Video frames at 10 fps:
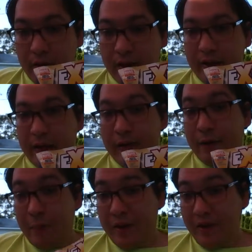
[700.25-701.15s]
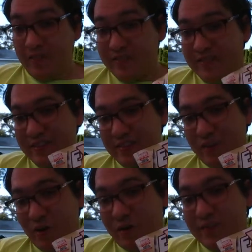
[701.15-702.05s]
it appeals to the
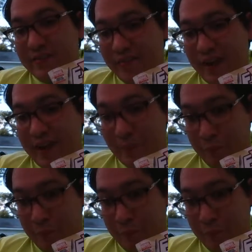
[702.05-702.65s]
nerds like